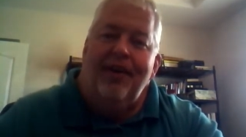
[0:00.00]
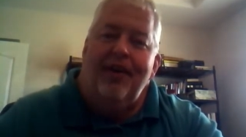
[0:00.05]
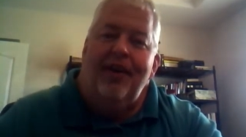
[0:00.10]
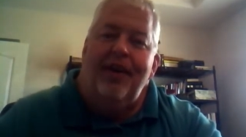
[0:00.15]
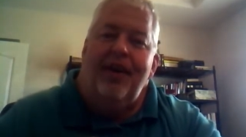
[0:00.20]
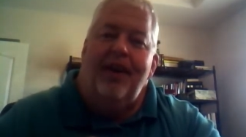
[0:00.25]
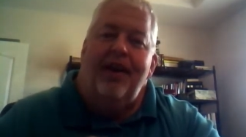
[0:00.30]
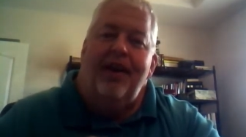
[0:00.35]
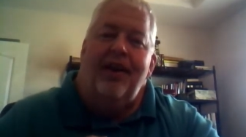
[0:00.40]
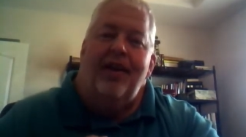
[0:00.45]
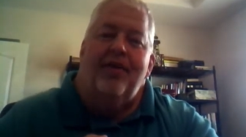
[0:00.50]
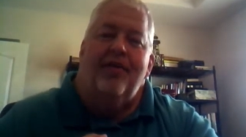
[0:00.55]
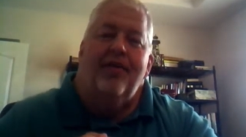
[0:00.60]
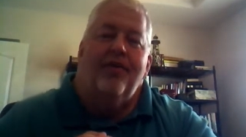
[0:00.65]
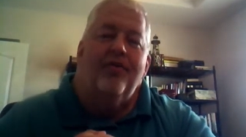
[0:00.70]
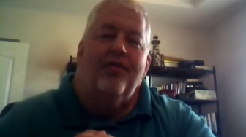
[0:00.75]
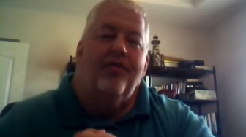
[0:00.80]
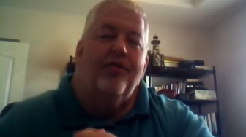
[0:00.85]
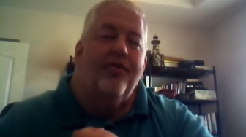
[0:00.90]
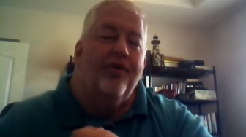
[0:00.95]
And
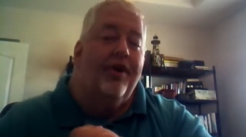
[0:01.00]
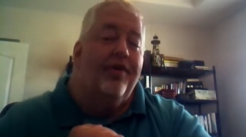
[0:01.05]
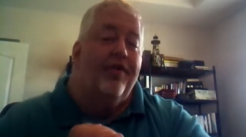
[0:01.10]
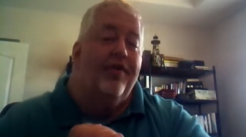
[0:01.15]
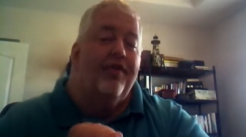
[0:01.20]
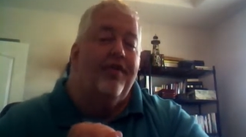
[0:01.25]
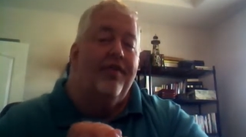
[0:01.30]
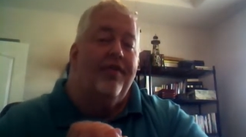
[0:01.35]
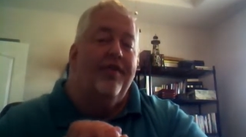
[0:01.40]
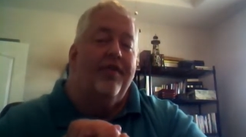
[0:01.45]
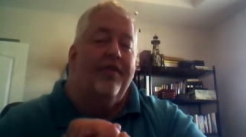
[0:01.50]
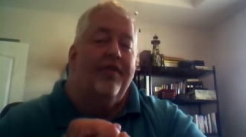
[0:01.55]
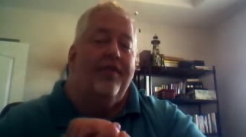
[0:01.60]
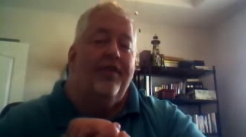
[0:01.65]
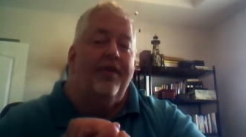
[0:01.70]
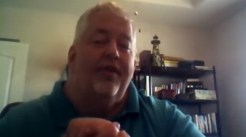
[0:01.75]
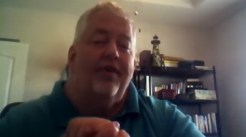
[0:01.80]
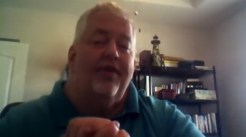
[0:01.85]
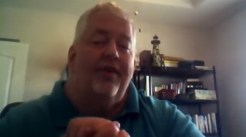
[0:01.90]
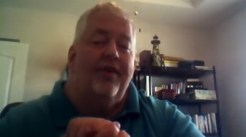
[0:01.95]
trust
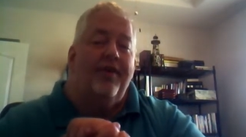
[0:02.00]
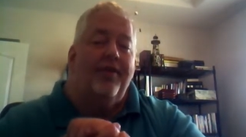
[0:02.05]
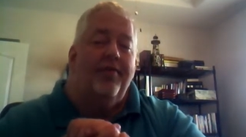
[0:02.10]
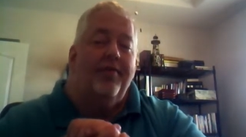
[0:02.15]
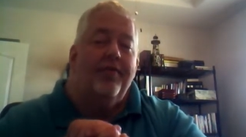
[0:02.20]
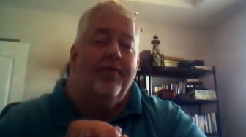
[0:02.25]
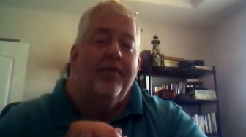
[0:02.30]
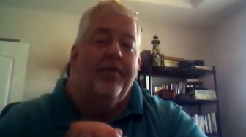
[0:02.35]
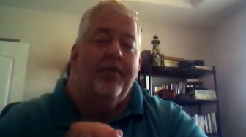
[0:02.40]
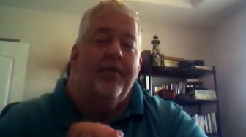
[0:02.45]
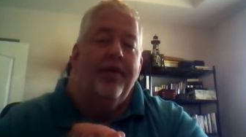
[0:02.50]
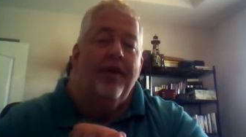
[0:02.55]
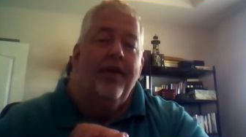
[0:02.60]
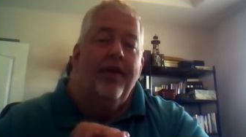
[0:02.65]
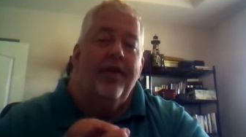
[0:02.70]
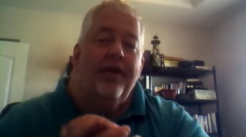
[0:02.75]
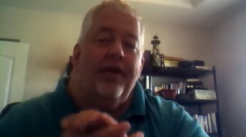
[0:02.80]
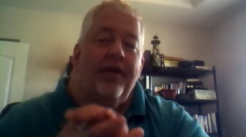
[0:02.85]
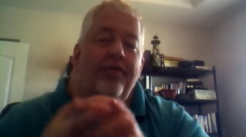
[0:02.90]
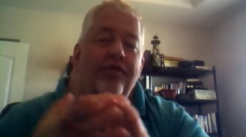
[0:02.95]
in them.
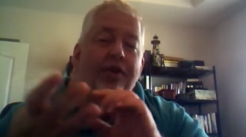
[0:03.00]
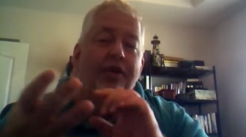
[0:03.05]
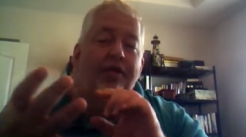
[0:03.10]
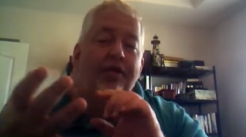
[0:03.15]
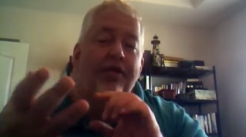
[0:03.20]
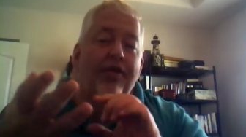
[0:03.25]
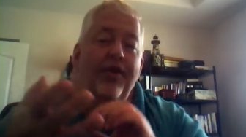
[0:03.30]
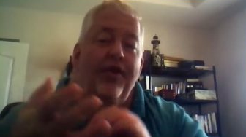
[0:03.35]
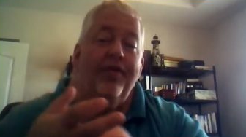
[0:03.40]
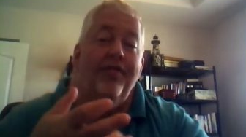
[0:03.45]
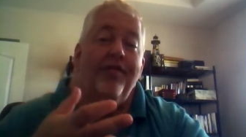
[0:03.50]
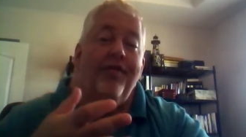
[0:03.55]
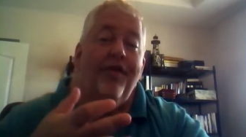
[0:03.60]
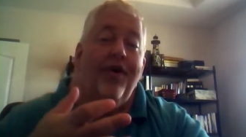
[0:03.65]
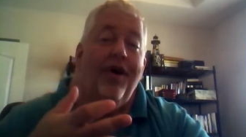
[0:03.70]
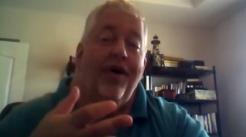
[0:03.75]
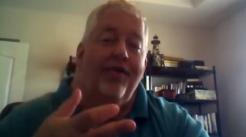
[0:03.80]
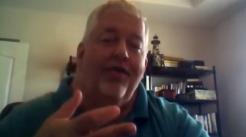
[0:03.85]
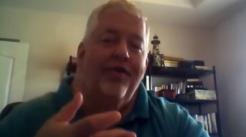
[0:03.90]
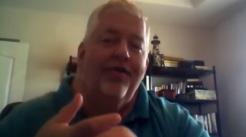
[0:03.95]
And trust in the
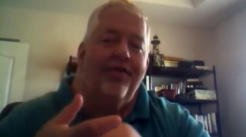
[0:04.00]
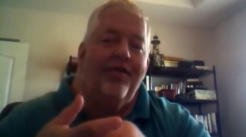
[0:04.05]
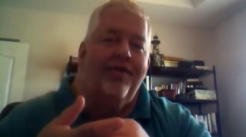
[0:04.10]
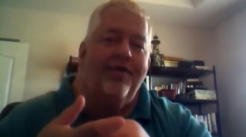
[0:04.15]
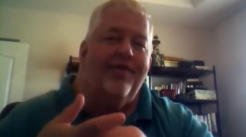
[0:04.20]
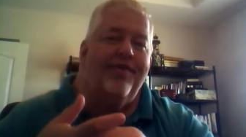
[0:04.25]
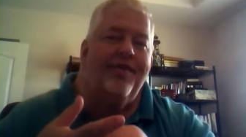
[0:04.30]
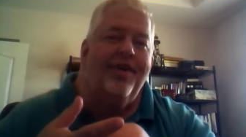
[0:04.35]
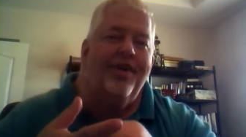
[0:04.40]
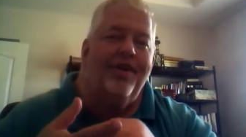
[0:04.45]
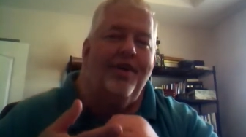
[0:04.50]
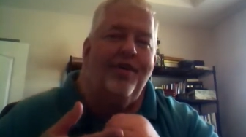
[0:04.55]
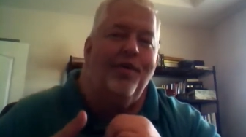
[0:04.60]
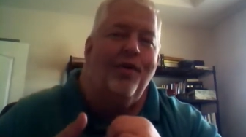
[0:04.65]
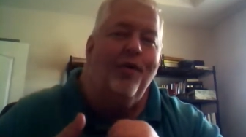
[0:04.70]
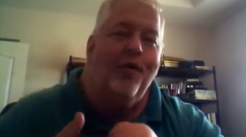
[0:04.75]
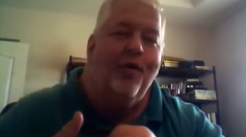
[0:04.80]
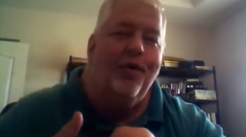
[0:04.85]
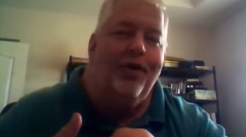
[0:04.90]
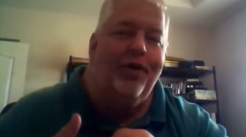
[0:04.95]
Father, the Son, and
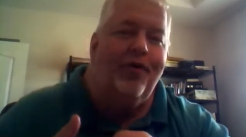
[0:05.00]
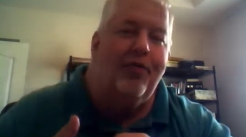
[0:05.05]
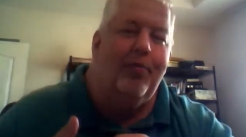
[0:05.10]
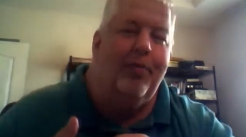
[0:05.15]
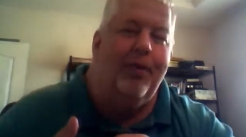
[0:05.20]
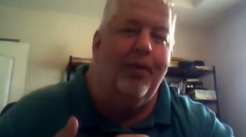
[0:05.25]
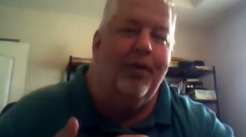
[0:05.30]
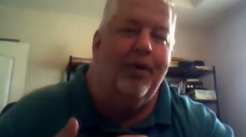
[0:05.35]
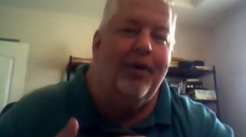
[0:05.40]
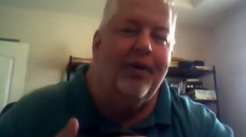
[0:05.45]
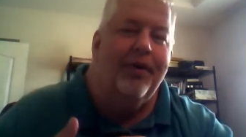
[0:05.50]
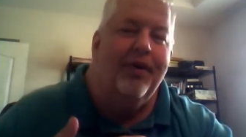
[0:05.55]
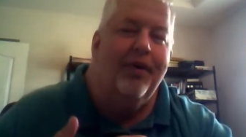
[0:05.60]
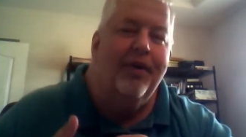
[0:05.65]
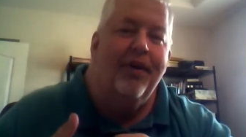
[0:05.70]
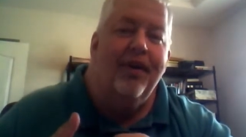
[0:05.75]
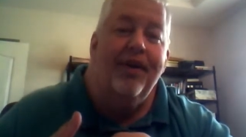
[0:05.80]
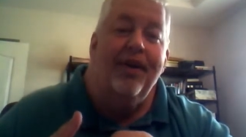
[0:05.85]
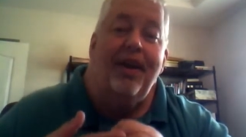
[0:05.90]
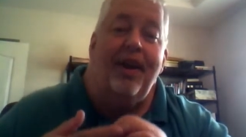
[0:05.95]
the Holy Spirit.
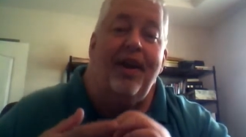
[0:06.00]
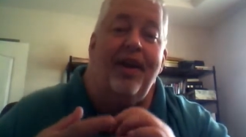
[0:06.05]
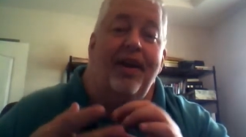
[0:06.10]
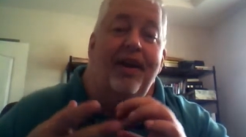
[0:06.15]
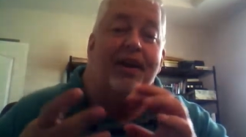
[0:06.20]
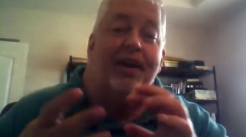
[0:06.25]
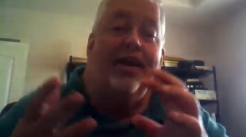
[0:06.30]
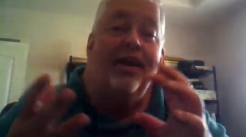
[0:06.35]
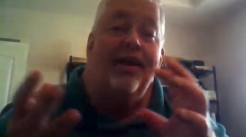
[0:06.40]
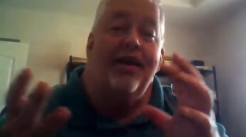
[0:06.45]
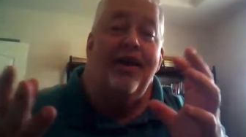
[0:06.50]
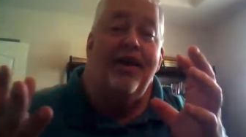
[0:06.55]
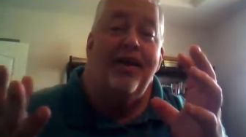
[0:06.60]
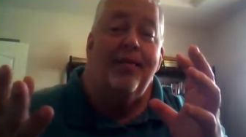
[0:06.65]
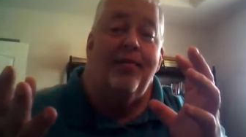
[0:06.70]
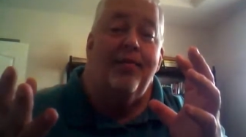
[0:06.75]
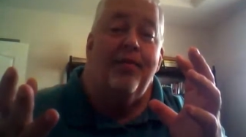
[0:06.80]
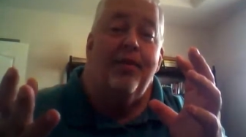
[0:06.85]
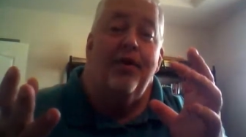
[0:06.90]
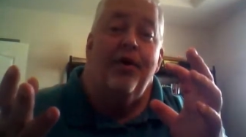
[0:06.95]
And in
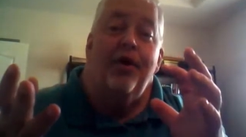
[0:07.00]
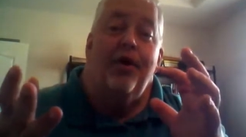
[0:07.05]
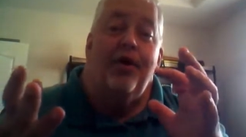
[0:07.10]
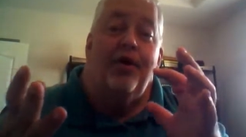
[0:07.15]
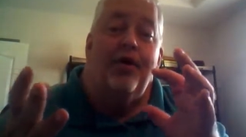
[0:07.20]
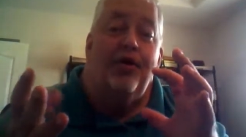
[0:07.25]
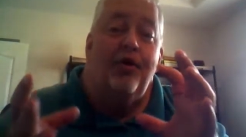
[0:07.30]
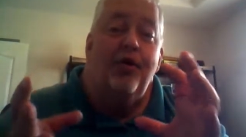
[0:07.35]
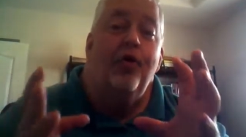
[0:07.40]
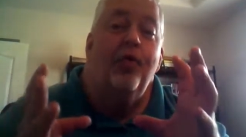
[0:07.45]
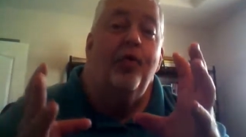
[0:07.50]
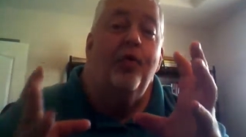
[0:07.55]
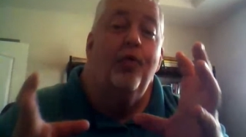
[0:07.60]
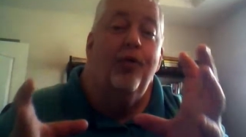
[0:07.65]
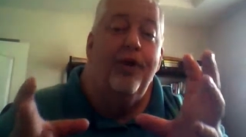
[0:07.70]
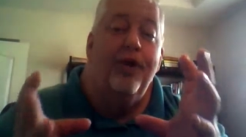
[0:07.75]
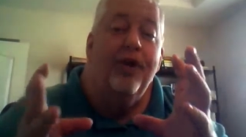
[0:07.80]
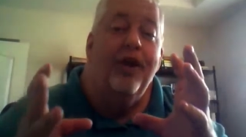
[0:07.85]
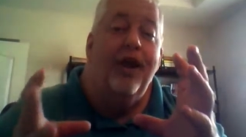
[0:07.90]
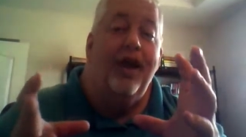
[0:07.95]
them, you
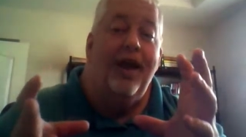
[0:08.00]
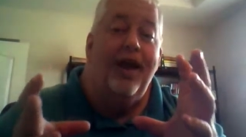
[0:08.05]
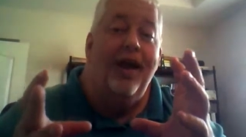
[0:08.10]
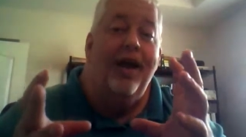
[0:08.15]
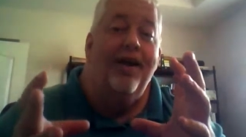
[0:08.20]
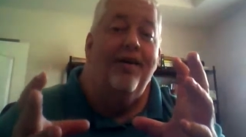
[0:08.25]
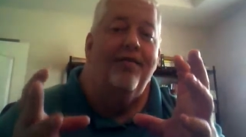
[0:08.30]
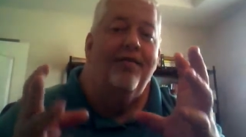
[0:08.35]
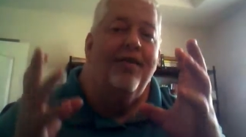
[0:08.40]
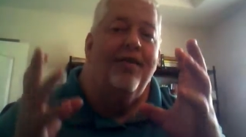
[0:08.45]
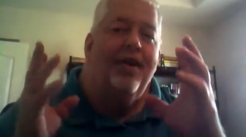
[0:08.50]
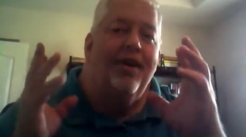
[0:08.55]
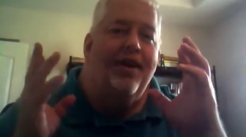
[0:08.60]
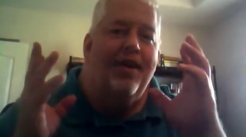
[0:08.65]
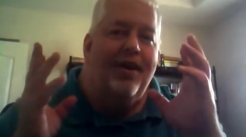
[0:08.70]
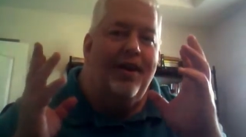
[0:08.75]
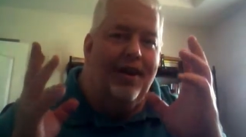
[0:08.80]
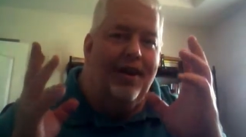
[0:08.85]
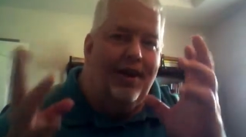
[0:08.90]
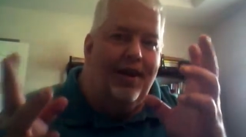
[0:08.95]
will have
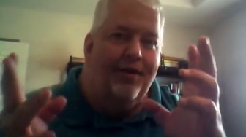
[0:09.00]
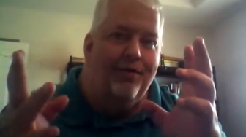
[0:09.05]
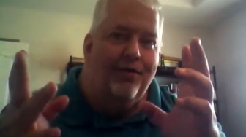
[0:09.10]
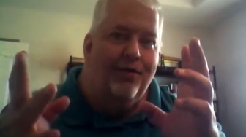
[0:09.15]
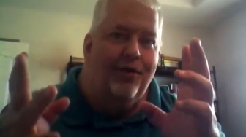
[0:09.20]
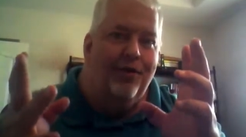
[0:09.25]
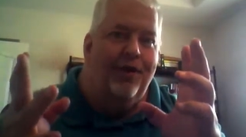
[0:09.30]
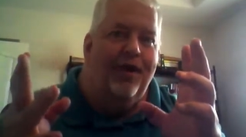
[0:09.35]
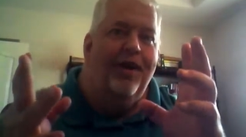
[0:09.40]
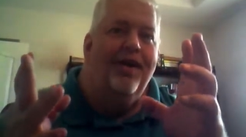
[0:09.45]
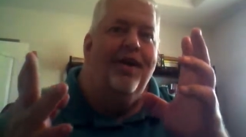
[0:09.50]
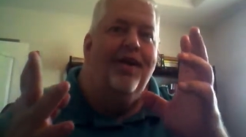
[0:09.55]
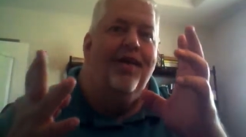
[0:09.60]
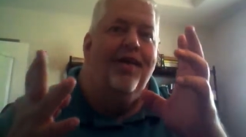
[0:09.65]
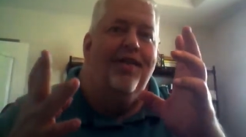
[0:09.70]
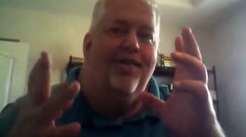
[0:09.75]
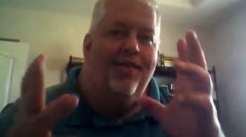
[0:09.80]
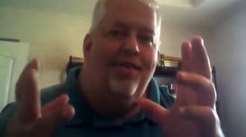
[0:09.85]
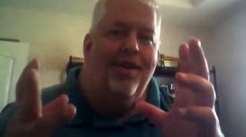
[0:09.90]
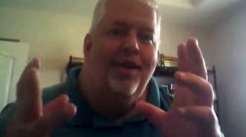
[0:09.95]

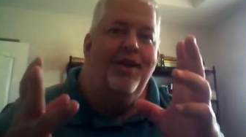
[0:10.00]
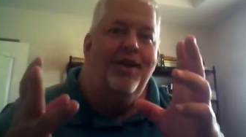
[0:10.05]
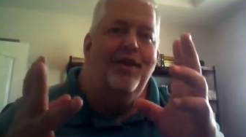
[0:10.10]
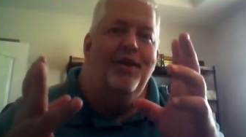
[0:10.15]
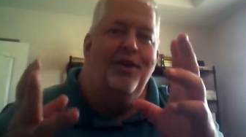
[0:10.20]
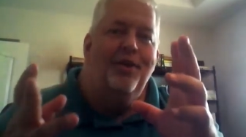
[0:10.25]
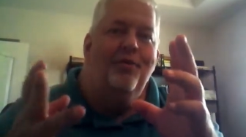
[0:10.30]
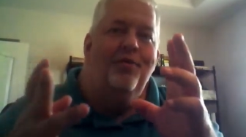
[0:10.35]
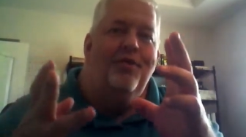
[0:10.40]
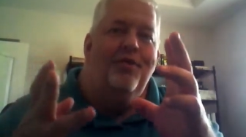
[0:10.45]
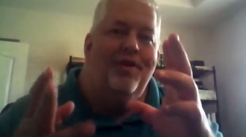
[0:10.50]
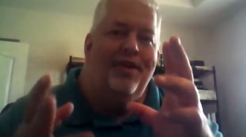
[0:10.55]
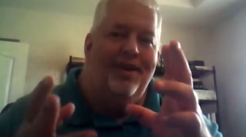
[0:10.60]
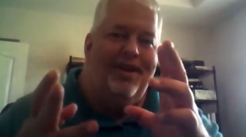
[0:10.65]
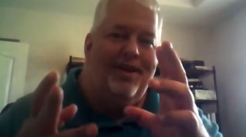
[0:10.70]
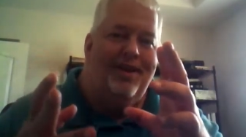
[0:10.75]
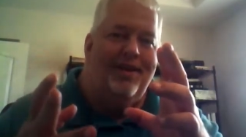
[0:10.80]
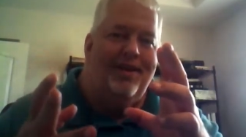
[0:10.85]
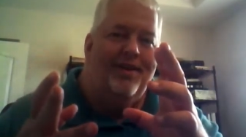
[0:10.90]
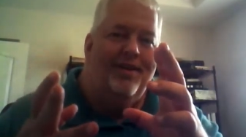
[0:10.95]
everything you
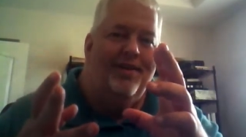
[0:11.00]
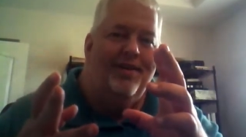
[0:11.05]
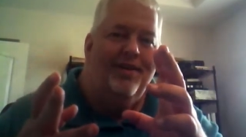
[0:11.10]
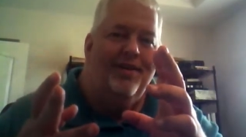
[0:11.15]
need.